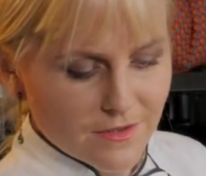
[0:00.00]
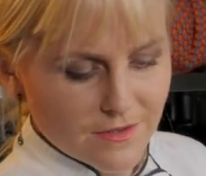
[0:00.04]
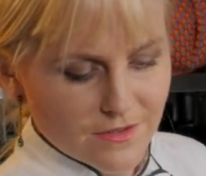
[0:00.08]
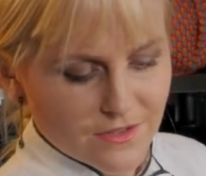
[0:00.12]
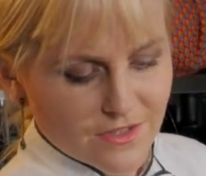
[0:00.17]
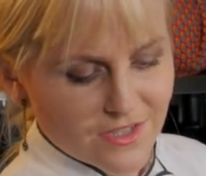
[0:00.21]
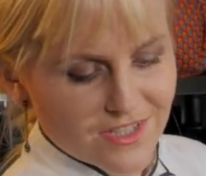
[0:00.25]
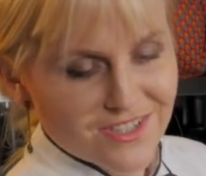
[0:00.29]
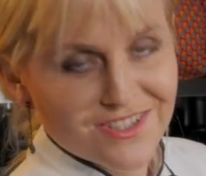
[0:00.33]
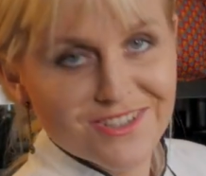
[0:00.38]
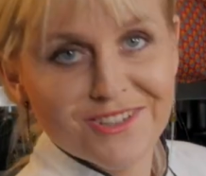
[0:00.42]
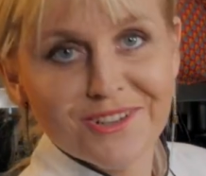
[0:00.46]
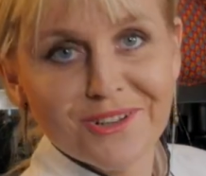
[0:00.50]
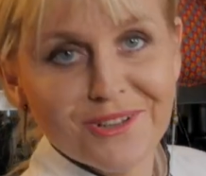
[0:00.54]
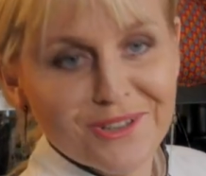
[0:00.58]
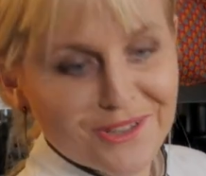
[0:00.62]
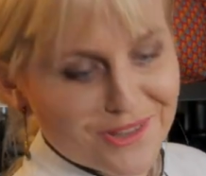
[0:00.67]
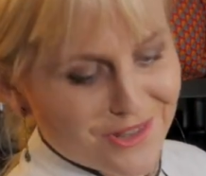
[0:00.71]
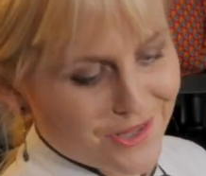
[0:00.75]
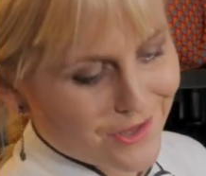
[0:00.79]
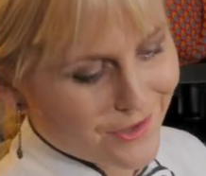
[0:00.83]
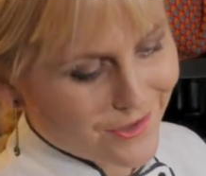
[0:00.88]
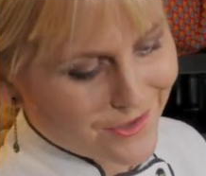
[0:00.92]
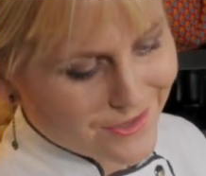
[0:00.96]
Just look at
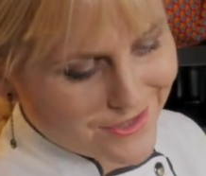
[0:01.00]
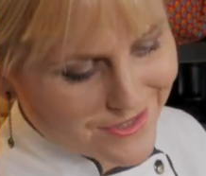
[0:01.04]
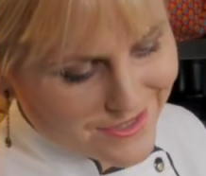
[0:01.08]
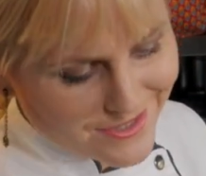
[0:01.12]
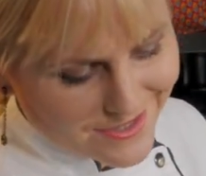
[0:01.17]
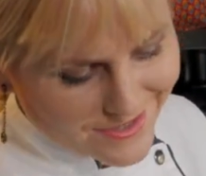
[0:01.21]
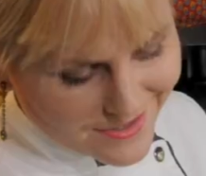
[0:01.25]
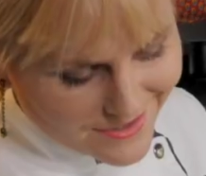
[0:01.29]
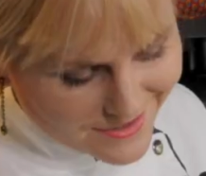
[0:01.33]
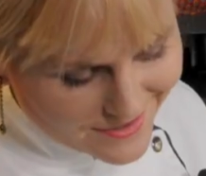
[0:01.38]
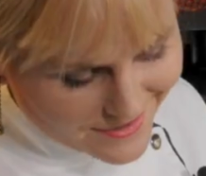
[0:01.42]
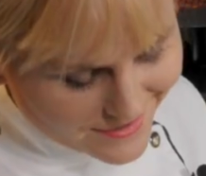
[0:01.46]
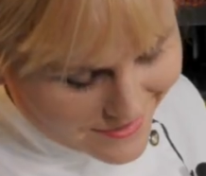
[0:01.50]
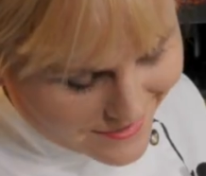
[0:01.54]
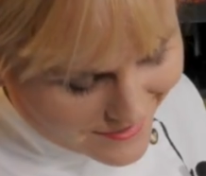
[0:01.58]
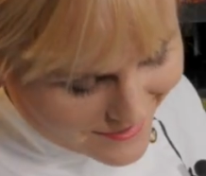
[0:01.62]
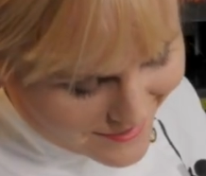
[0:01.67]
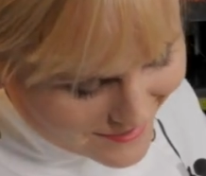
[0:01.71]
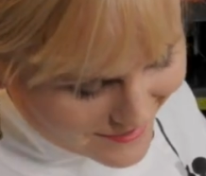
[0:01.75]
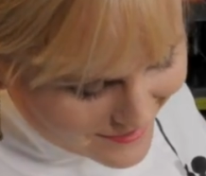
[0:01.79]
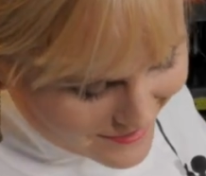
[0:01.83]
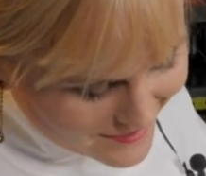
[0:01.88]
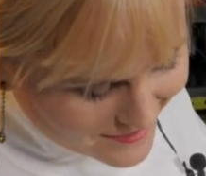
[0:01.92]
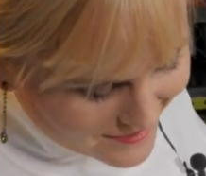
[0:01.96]
those.
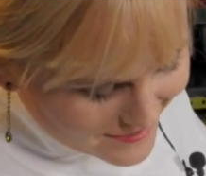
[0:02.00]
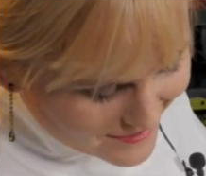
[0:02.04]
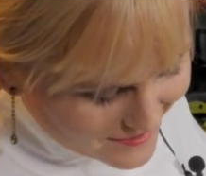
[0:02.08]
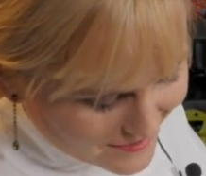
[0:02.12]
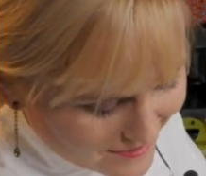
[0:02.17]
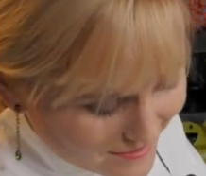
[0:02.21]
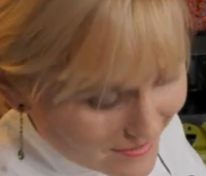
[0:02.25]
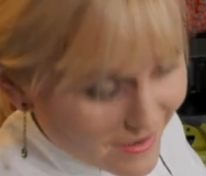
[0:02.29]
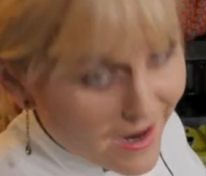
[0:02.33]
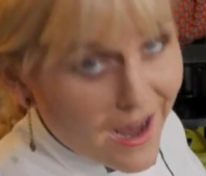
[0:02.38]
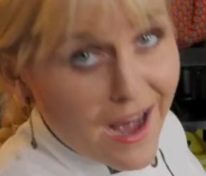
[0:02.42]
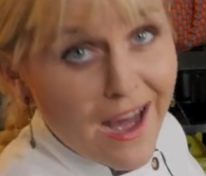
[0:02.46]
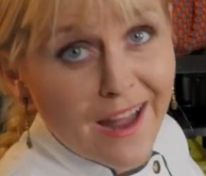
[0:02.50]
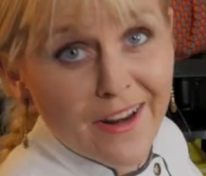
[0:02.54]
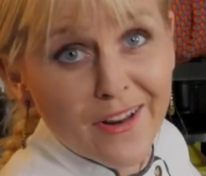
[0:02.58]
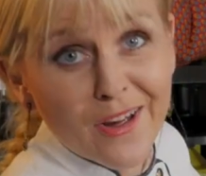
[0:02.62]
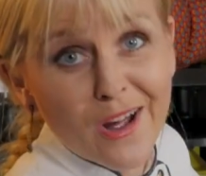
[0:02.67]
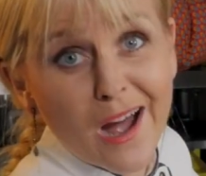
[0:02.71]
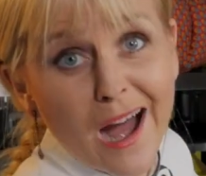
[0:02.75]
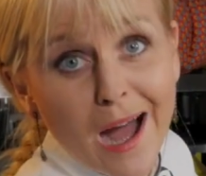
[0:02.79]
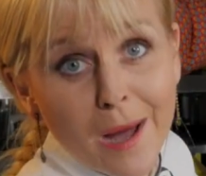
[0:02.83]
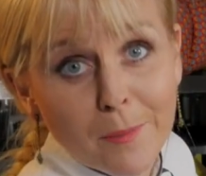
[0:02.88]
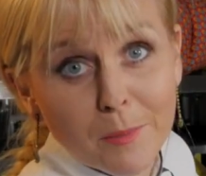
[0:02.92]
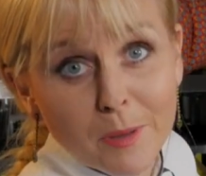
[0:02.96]
I know
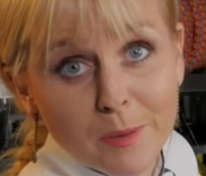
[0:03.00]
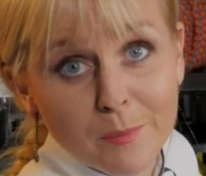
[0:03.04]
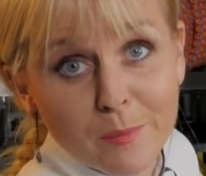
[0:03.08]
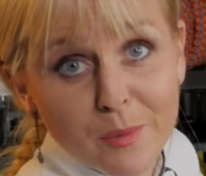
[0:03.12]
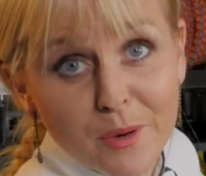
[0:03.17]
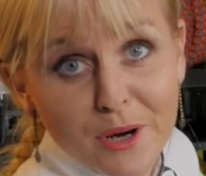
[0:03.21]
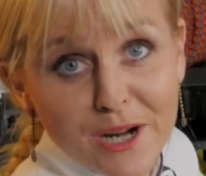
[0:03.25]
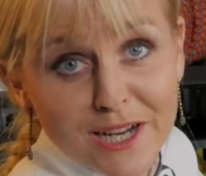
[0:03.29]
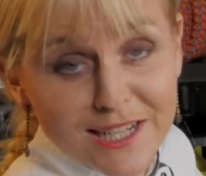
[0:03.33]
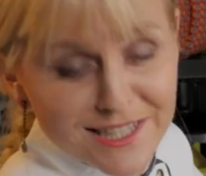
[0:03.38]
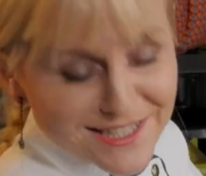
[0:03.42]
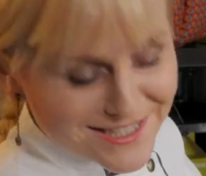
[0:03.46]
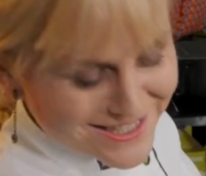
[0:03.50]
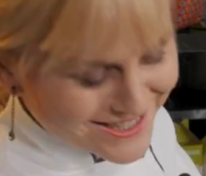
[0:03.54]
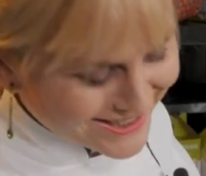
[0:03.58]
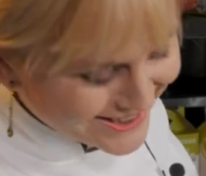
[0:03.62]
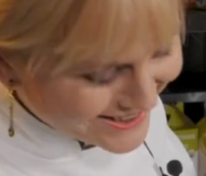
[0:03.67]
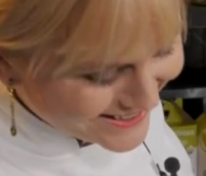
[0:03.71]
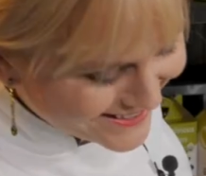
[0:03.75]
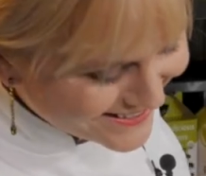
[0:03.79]
I'm impressed.